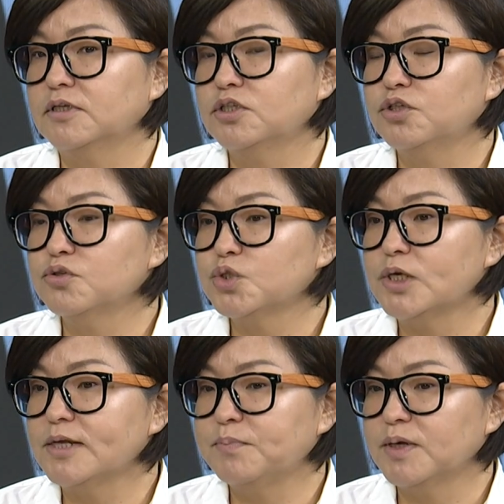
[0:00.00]

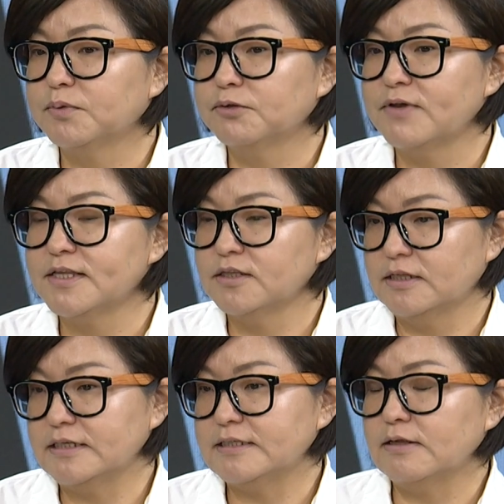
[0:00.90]
usually people, when
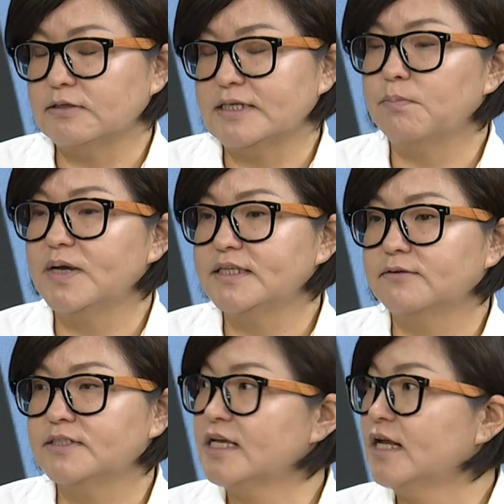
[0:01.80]
somebody
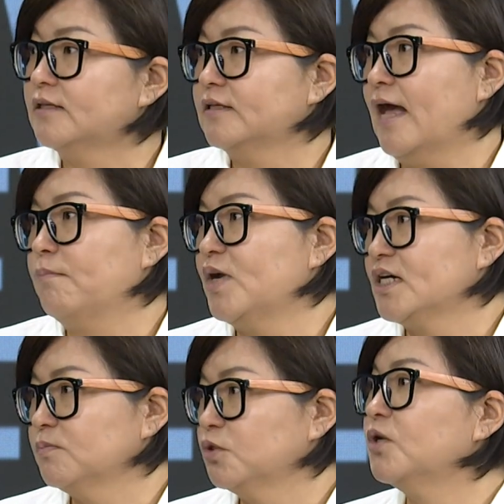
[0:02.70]
sells the
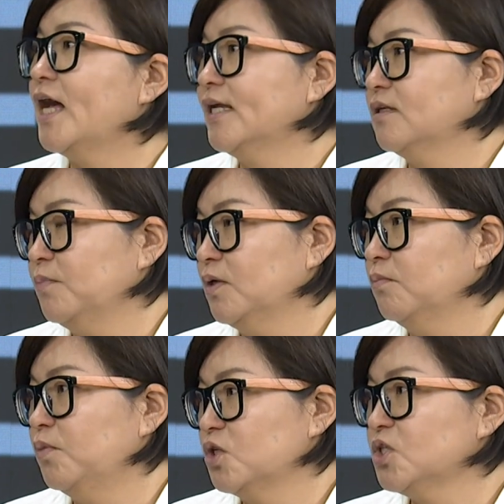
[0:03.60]
apartment to other
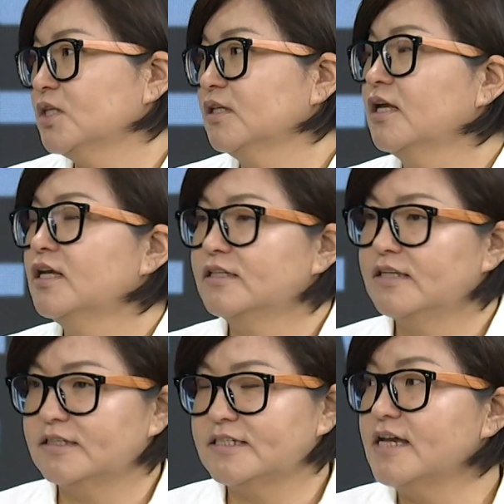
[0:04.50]
person, they
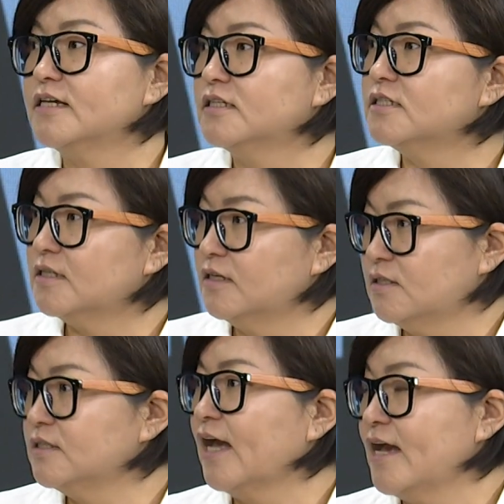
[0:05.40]
say
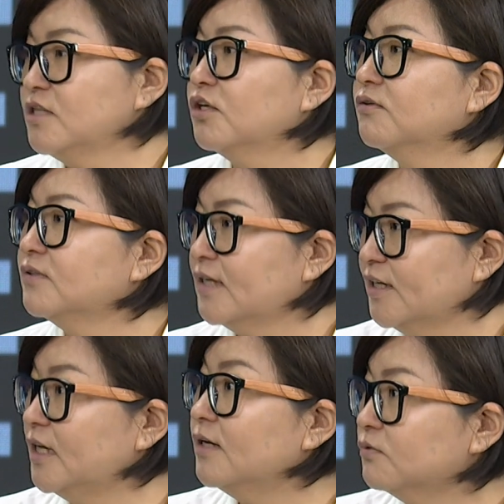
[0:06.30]
it's kind of the
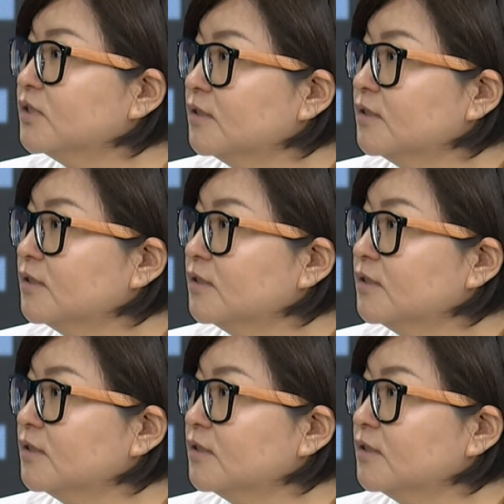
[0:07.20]
gift.